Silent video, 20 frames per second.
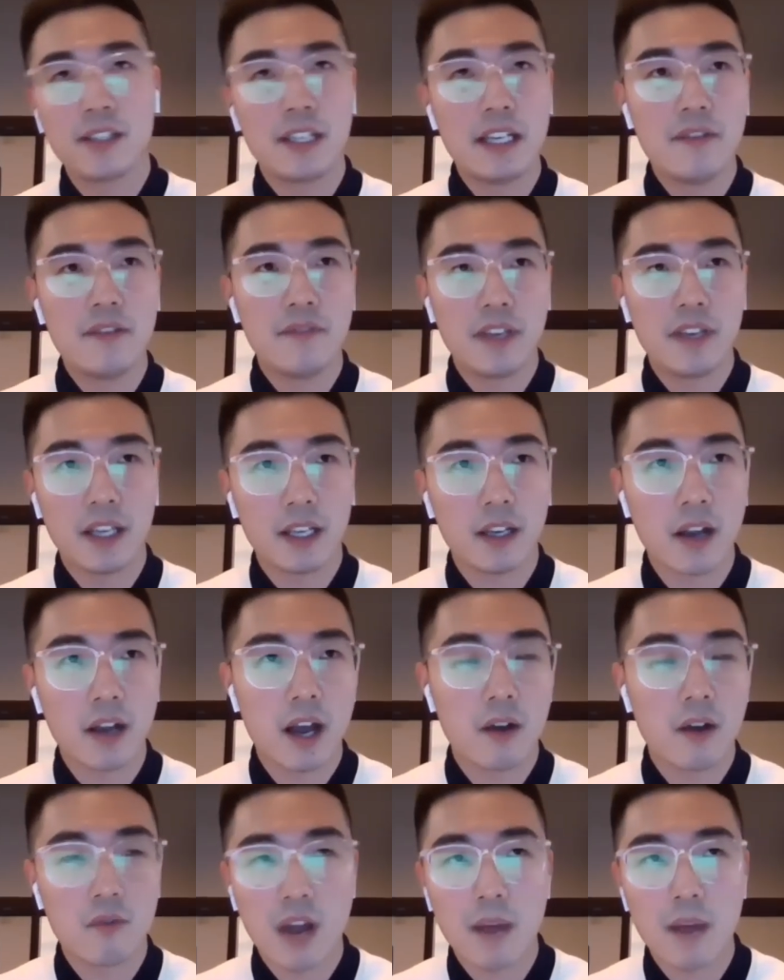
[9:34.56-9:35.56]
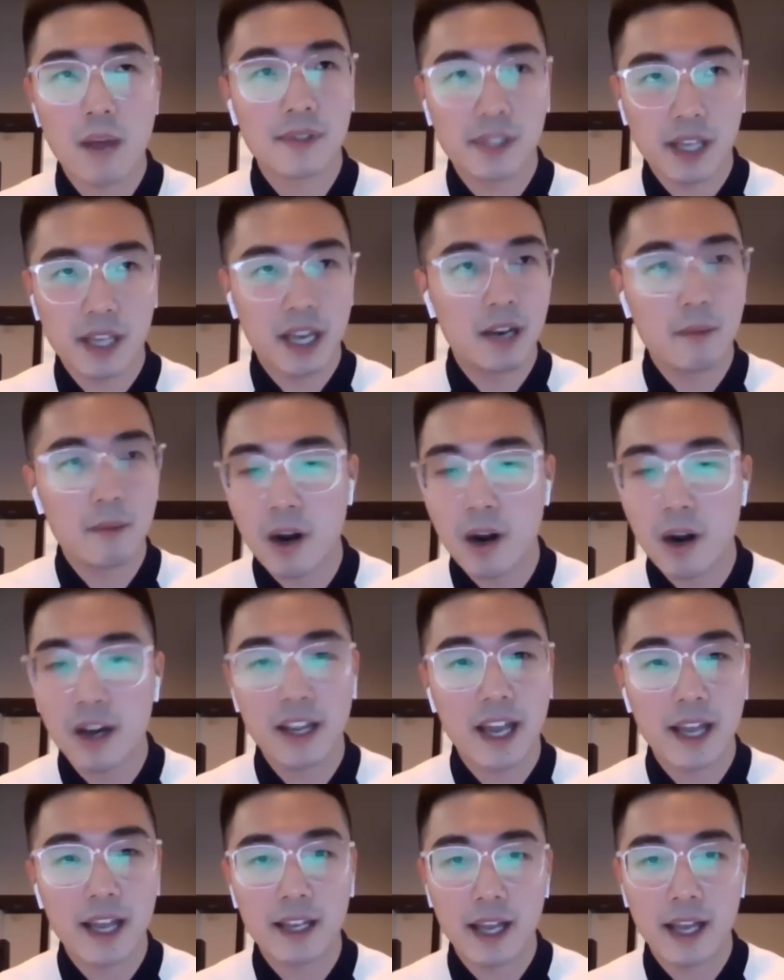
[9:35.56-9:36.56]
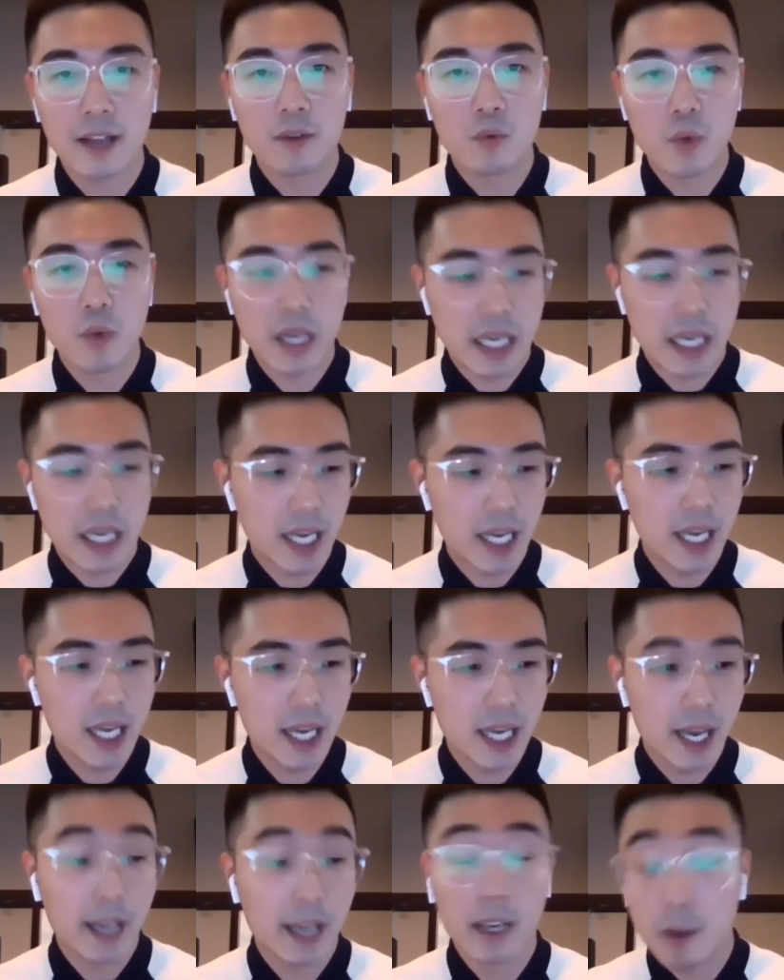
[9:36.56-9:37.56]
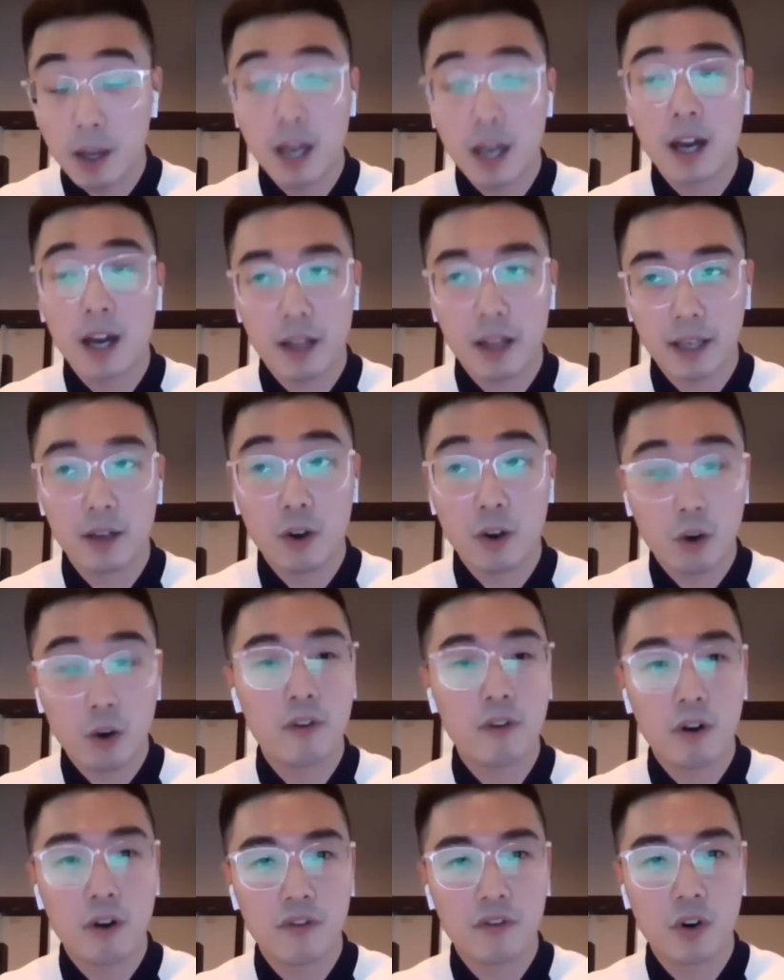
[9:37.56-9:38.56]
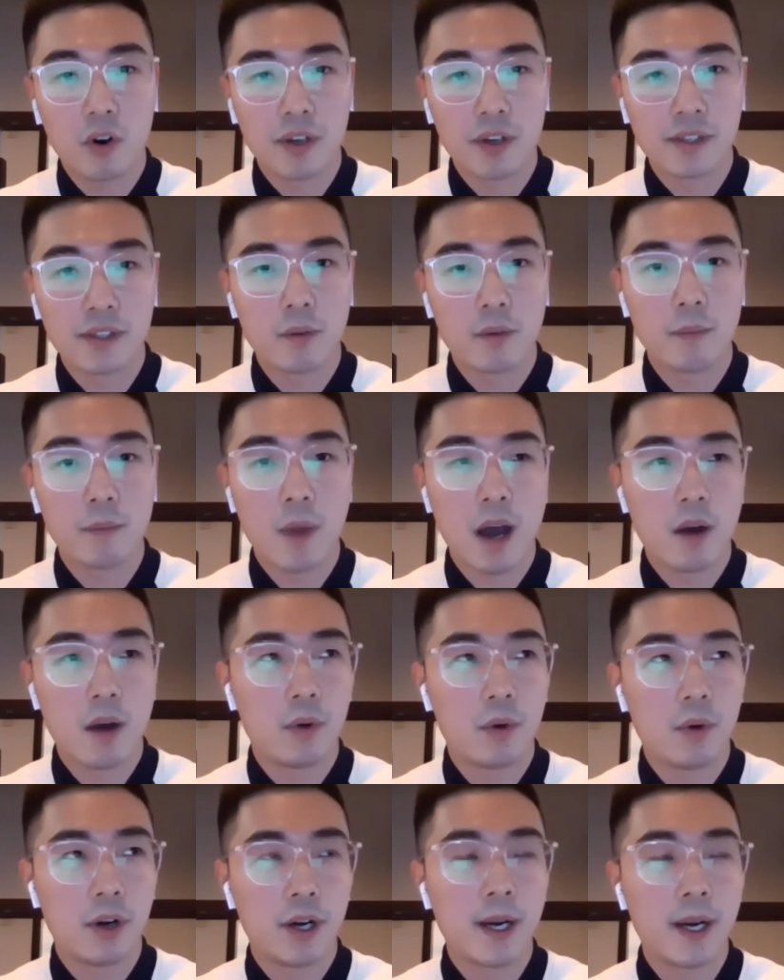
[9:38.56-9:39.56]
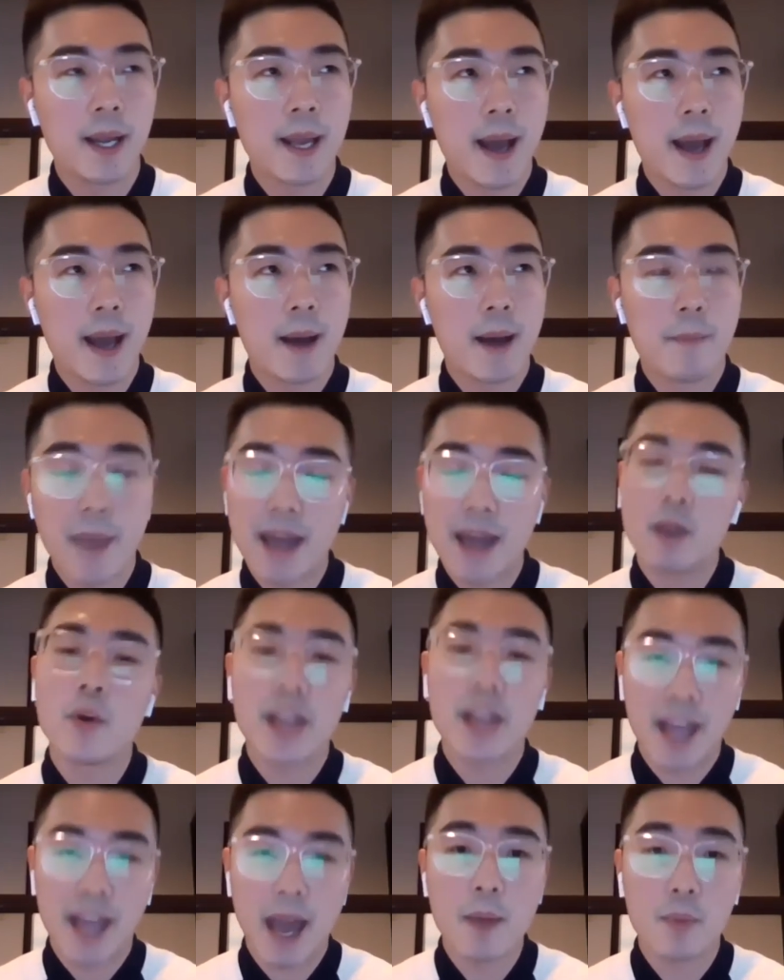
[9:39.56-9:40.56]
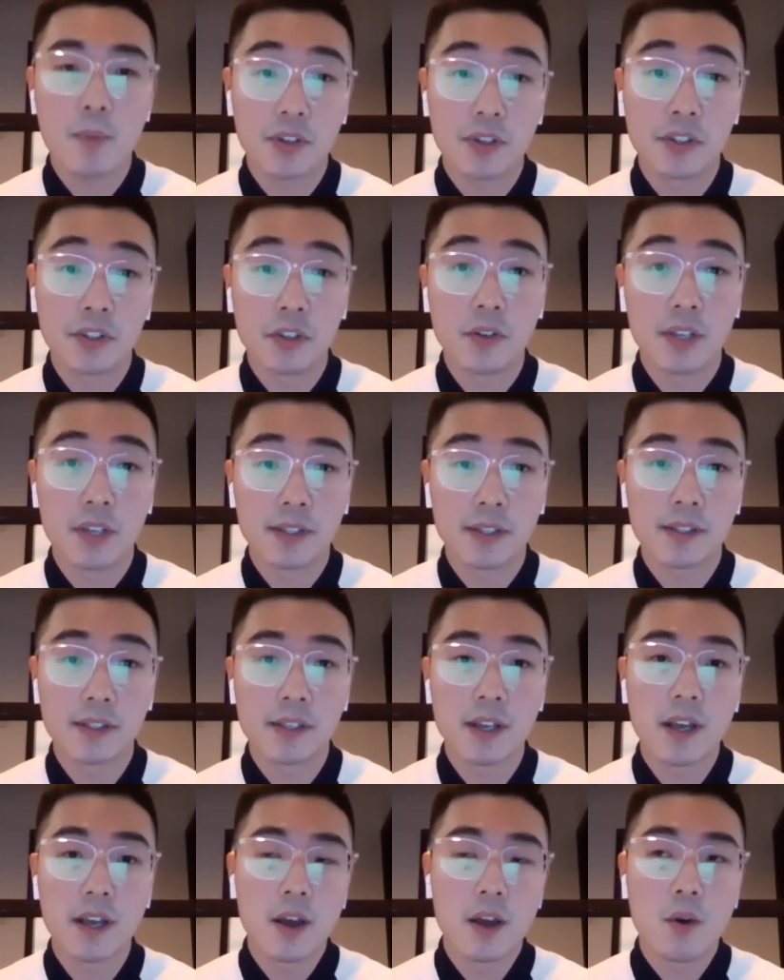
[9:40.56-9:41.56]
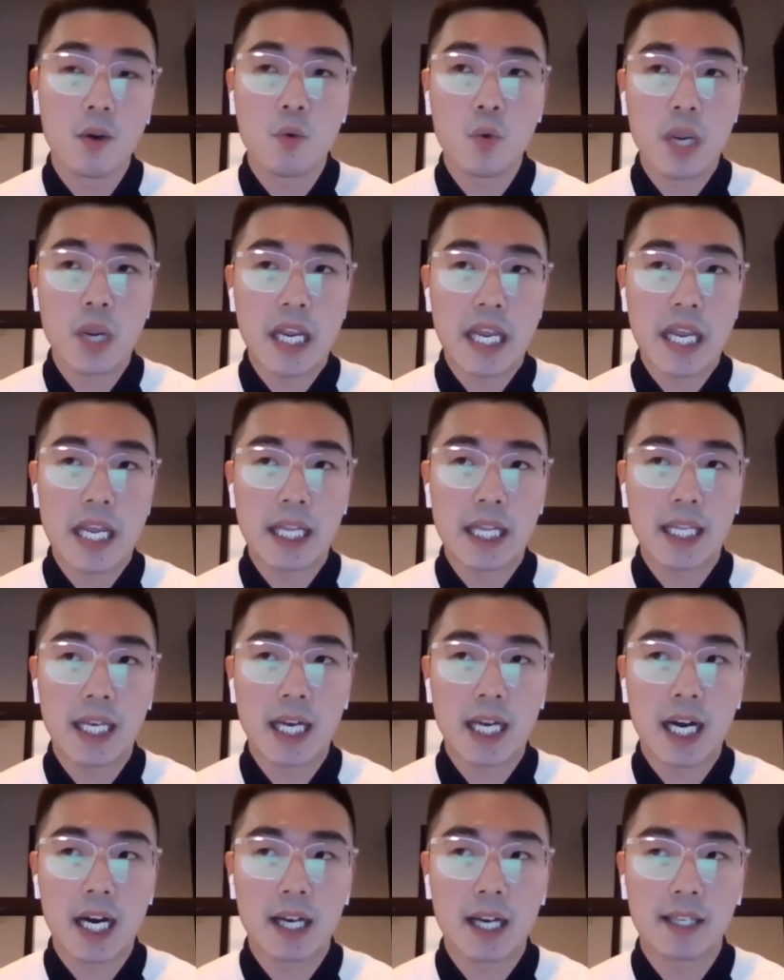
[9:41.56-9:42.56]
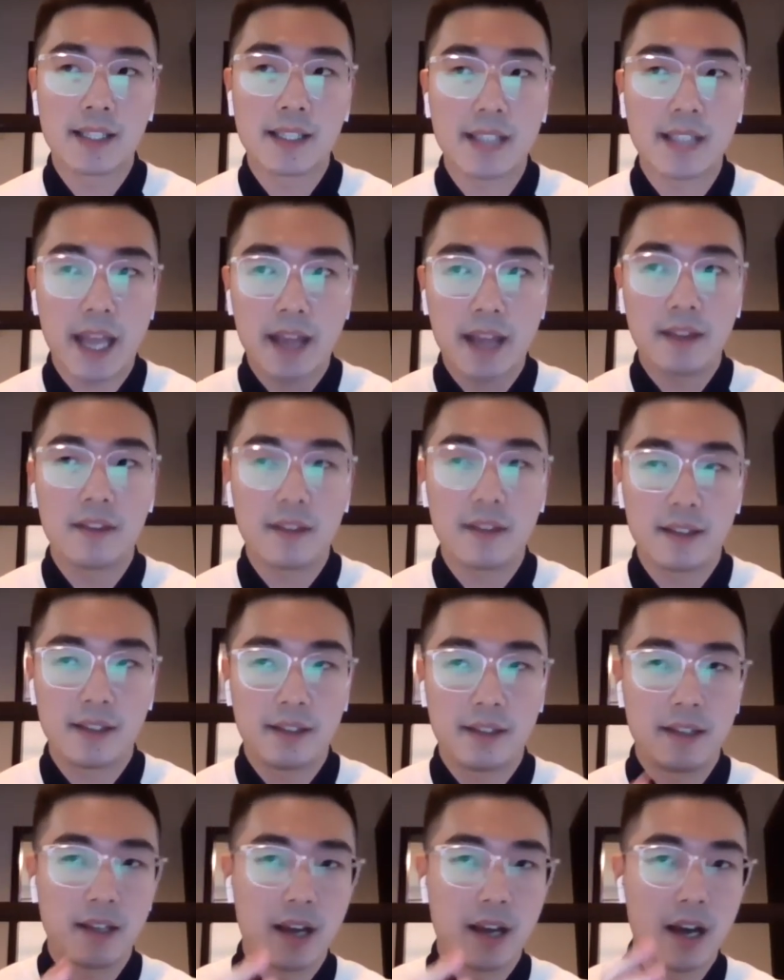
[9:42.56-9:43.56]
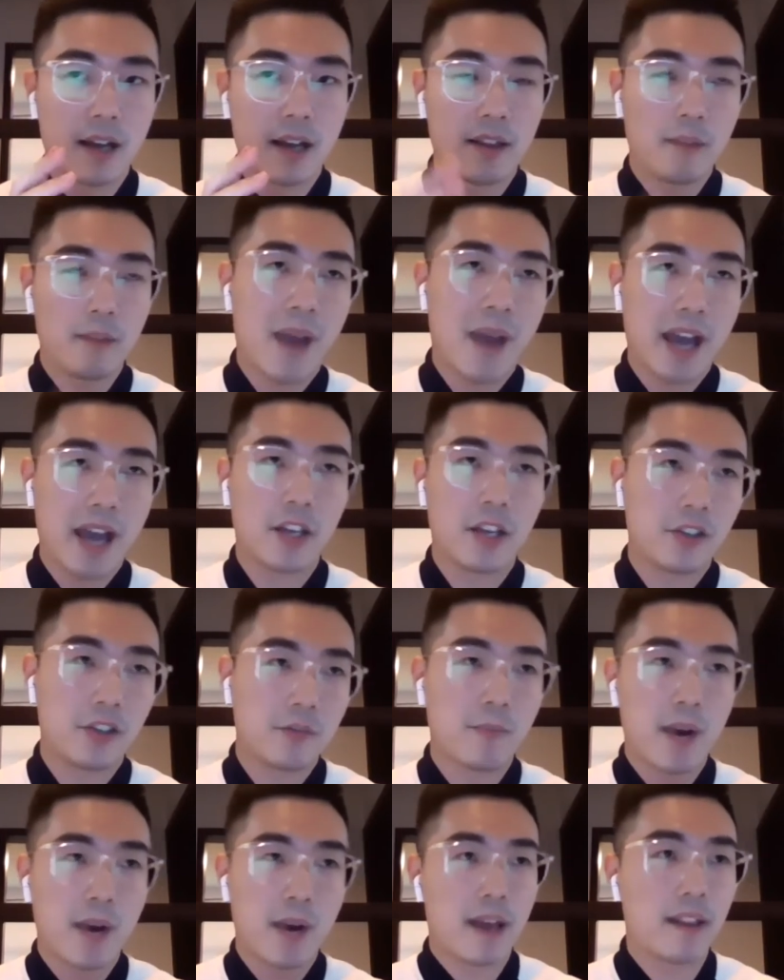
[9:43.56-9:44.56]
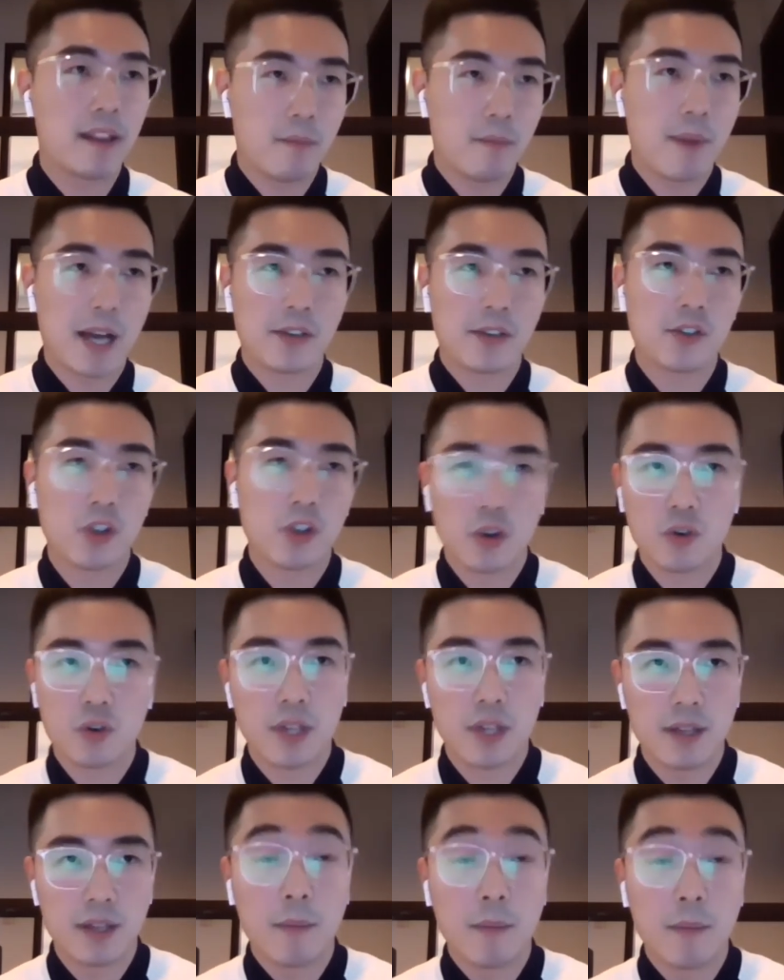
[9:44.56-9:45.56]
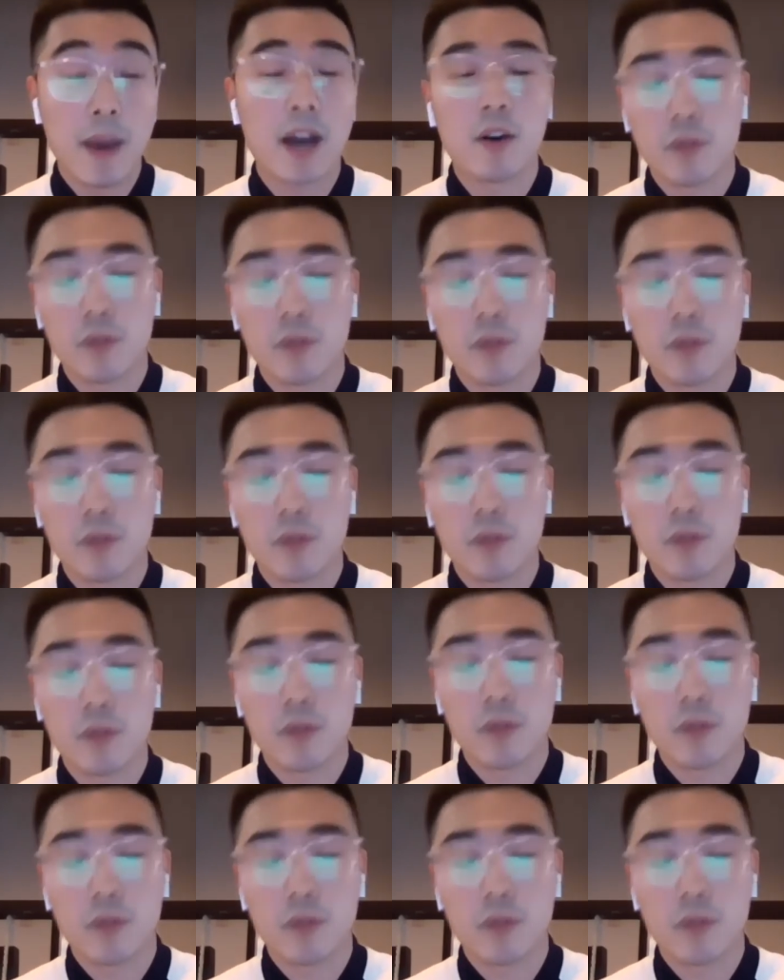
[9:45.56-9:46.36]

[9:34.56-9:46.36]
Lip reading: live in Ramsgate and Margate, and of course our Medway campus students, we send the package by the parcel in the mail. Yeah.